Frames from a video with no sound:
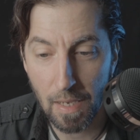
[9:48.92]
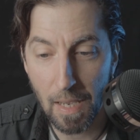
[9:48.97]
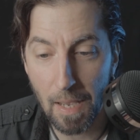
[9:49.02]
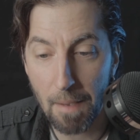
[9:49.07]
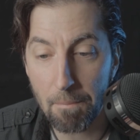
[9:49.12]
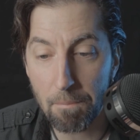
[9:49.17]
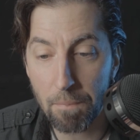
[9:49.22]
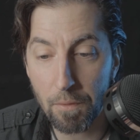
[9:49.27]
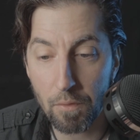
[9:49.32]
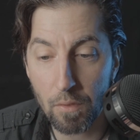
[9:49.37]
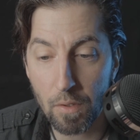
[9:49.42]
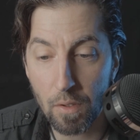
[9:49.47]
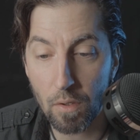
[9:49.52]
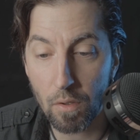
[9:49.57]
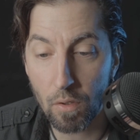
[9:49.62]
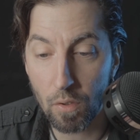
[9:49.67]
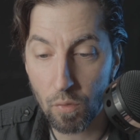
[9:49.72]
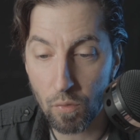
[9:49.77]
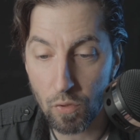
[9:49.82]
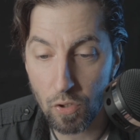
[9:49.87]
Emperor
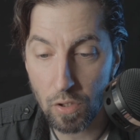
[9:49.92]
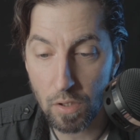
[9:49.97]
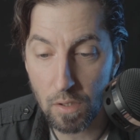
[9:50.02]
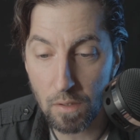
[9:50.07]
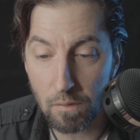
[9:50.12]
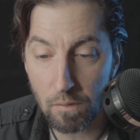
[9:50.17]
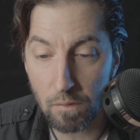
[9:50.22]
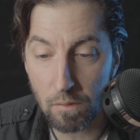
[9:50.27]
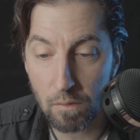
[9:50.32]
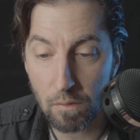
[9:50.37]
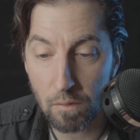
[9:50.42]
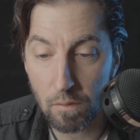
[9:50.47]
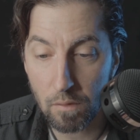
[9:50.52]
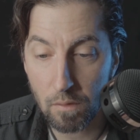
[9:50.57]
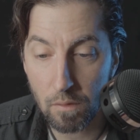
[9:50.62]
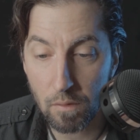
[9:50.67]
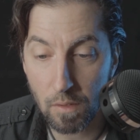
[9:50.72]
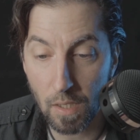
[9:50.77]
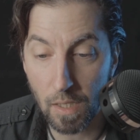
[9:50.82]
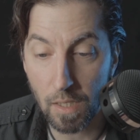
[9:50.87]
Lucius,
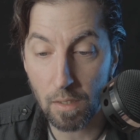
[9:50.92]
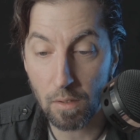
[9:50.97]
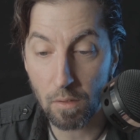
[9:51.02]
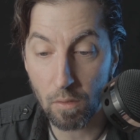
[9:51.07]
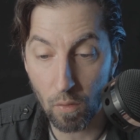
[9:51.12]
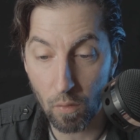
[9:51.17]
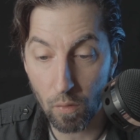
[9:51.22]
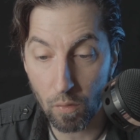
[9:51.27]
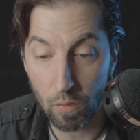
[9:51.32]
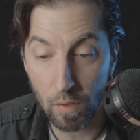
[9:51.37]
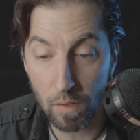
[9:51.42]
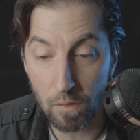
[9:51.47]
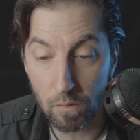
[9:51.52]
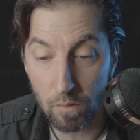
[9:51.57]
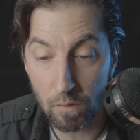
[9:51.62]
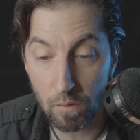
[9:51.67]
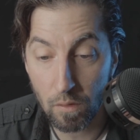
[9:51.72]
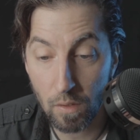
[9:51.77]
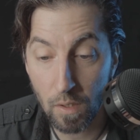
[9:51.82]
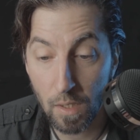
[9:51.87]
King
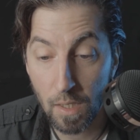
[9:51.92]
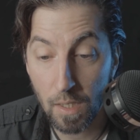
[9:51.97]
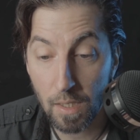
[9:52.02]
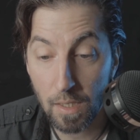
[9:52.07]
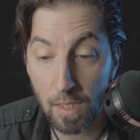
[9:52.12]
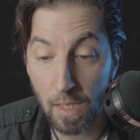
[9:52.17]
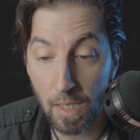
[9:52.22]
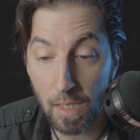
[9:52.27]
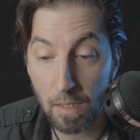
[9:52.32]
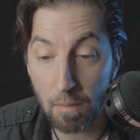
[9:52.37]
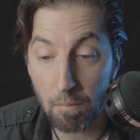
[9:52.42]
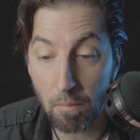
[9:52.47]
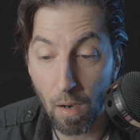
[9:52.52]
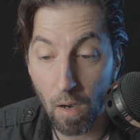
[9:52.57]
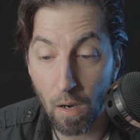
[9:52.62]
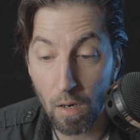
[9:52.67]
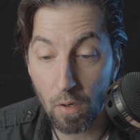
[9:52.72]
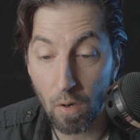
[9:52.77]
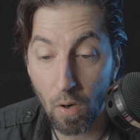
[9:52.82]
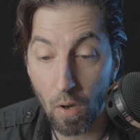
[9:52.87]
Logris, King
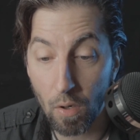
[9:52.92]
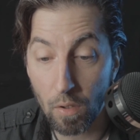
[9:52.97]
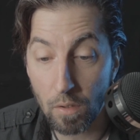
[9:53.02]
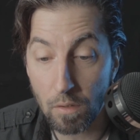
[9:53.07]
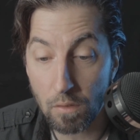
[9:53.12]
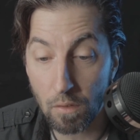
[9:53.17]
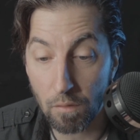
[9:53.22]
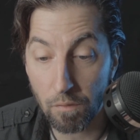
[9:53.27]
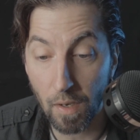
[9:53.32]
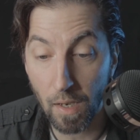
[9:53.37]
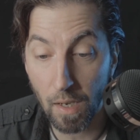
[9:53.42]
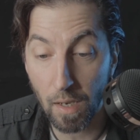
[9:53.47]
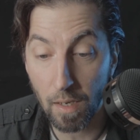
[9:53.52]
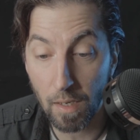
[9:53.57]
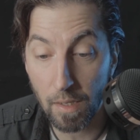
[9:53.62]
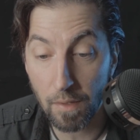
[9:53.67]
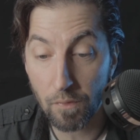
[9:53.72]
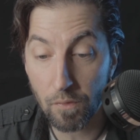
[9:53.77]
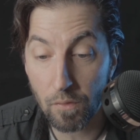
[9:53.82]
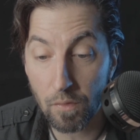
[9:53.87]
Marholt of
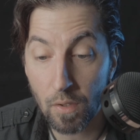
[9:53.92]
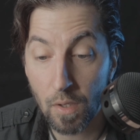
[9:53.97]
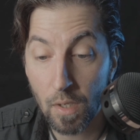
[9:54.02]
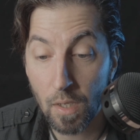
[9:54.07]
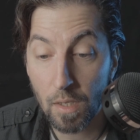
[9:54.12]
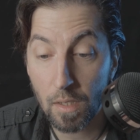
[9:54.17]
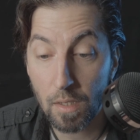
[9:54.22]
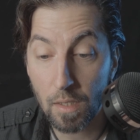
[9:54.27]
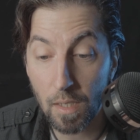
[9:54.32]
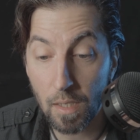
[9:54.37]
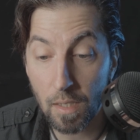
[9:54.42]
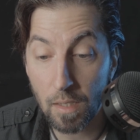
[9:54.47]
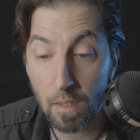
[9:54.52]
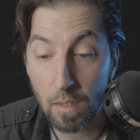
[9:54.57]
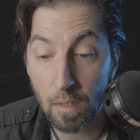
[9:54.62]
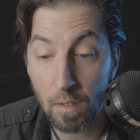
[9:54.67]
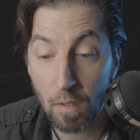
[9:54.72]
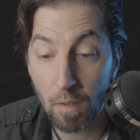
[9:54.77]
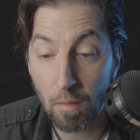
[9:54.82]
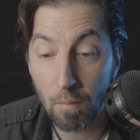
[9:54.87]
Ireland,
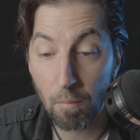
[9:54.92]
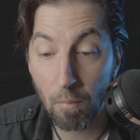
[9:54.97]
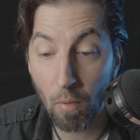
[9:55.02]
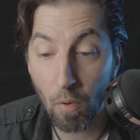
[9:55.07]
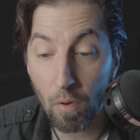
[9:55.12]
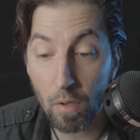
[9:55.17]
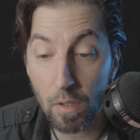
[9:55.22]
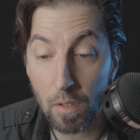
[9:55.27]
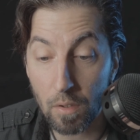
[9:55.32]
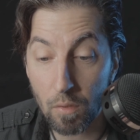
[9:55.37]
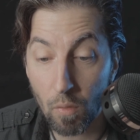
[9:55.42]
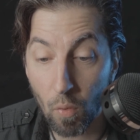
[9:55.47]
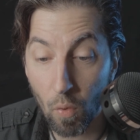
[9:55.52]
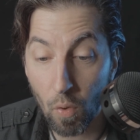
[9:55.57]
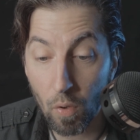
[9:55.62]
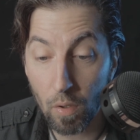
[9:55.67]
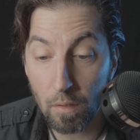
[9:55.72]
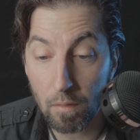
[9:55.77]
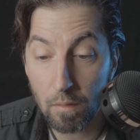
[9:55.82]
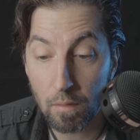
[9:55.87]
King
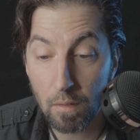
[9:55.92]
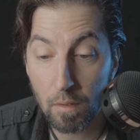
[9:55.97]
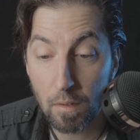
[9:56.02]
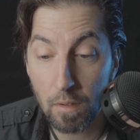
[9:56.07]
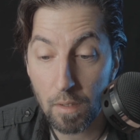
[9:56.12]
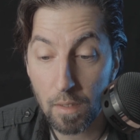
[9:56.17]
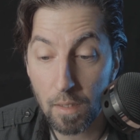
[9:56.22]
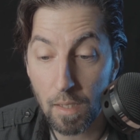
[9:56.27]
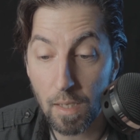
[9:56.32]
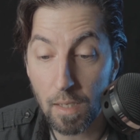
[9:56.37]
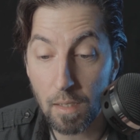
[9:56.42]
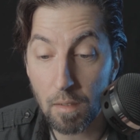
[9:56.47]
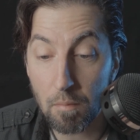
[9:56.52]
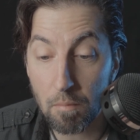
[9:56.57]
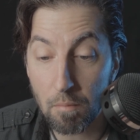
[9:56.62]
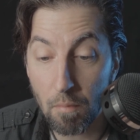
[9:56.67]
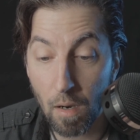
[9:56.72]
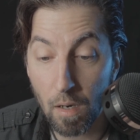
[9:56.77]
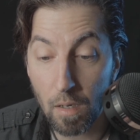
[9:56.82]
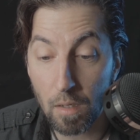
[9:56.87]
Morganore, King
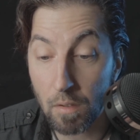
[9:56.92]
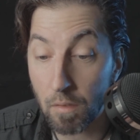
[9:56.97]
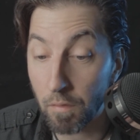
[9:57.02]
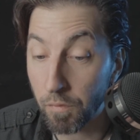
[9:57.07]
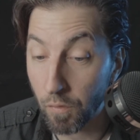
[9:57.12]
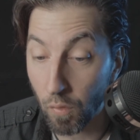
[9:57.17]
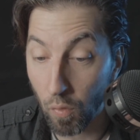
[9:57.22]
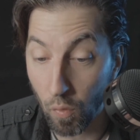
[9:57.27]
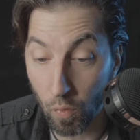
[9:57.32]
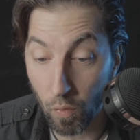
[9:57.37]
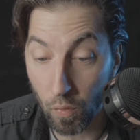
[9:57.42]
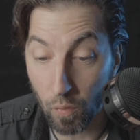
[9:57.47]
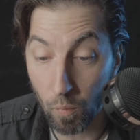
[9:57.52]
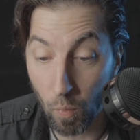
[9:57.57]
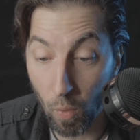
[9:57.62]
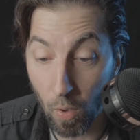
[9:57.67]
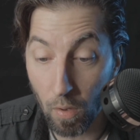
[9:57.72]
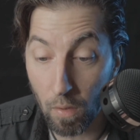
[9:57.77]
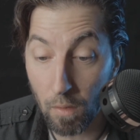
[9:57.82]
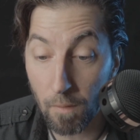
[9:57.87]
Mark of
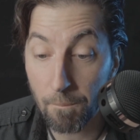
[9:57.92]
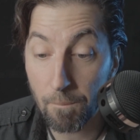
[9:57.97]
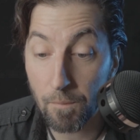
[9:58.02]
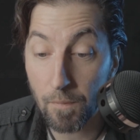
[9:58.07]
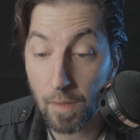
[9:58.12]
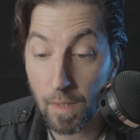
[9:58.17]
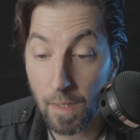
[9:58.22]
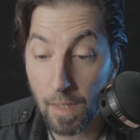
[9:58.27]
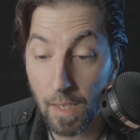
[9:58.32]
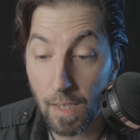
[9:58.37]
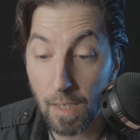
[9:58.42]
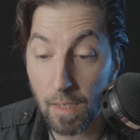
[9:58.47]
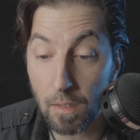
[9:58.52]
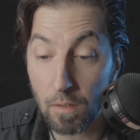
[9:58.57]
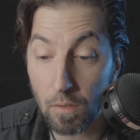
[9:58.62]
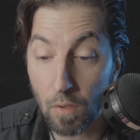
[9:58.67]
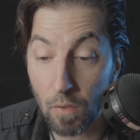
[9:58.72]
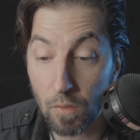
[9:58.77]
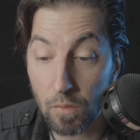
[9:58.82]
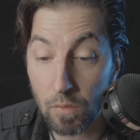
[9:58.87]
Cornwall, King
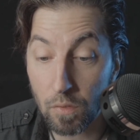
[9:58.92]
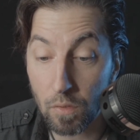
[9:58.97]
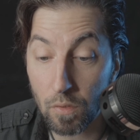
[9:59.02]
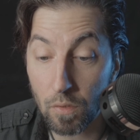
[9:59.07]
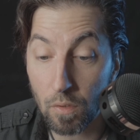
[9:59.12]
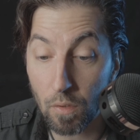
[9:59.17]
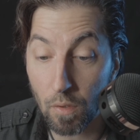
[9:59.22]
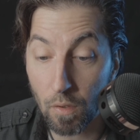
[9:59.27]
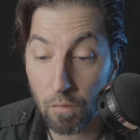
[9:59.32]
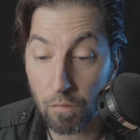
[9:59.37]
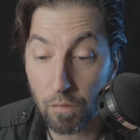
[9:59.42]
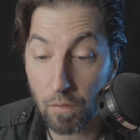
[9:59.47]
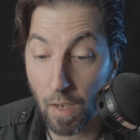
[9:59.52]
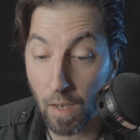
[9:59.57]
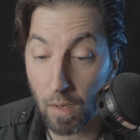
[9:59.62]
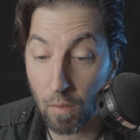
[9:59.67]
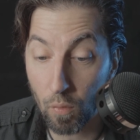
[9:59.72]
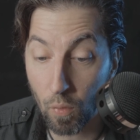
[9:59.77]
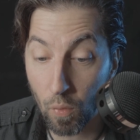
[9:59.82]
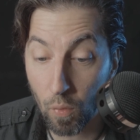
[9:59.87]
Nantre of
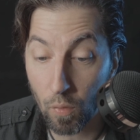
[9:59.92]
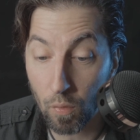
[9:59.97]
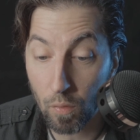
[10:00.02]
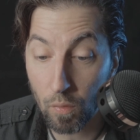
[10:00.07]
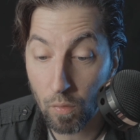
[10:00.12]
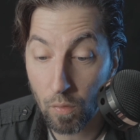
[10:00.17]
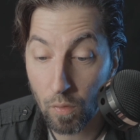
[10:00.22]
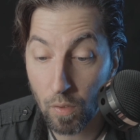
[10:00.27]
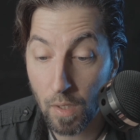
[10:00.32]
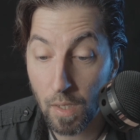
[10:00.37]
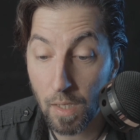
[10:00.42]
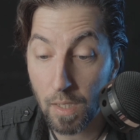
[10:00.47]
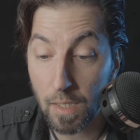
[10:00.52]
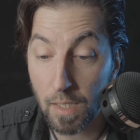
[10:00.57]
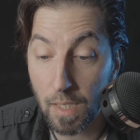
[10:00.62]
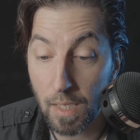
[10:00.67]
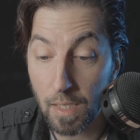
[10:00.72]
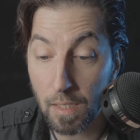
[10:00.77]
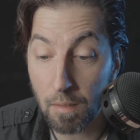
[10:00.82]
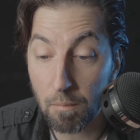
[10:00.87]
Garlot,
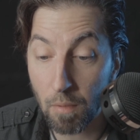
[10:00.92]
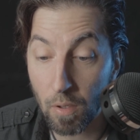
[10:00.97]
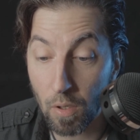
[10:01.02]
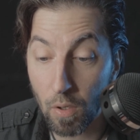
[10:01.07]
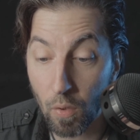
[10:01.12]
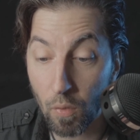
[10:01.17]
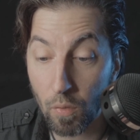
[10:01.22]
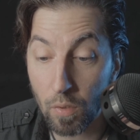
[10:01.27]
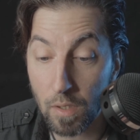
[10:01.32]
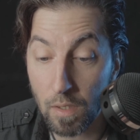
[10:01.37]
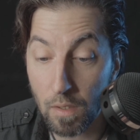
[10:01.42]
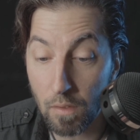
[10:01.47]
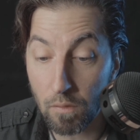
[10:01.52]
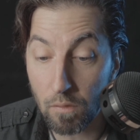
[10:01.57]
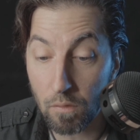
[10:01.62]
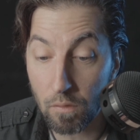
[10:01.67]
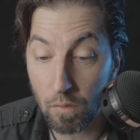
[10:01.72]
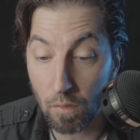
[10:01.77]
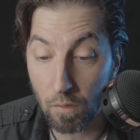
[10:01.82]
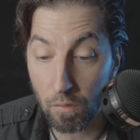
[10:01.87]
King
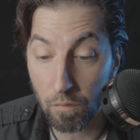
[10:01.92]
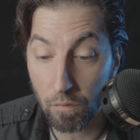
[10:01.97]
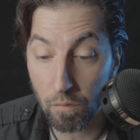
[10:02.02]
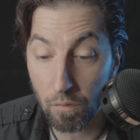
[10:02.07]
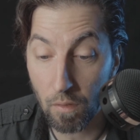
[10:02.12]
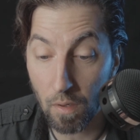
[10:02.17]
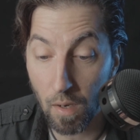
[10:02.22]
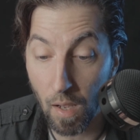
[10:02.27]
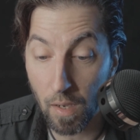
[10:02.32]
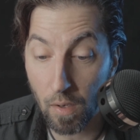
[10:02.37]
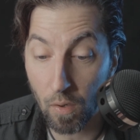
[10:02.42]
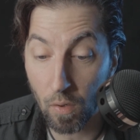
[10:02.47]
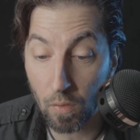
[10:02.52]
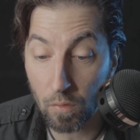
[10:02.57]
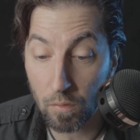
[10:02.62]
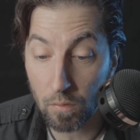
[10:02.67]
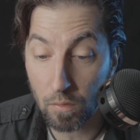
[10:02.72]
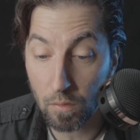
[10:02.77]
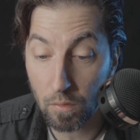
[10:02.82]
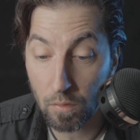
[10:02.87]
Melodius of
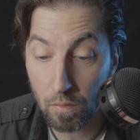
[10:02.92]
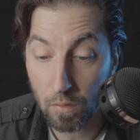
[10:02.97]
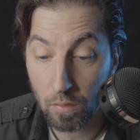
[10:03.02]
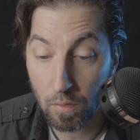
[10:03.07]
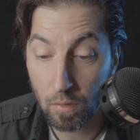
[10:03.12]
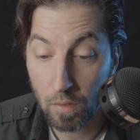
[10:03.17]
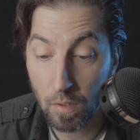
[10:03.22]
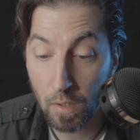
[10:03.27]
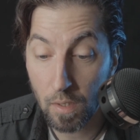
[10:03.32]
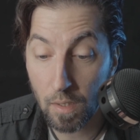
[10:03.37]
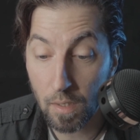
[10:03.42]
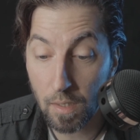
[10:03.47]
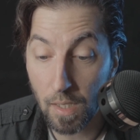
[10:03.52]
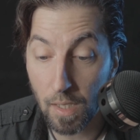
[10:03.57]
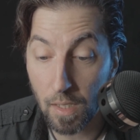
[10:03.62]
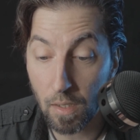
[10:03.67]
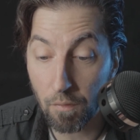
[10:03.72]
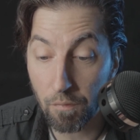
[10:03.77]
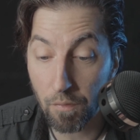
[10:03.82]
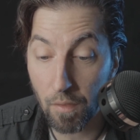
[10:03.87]
Lyon,
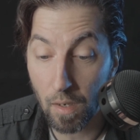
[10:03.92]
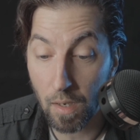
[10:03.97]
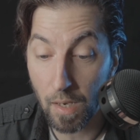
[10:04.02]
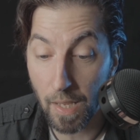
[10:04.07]
King of the